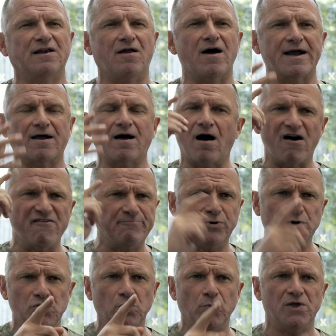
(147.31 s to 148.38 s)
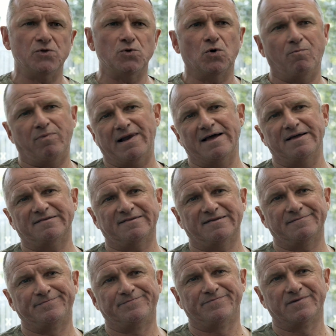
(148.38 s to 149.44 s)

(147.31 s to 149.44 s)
like I've put you in your place.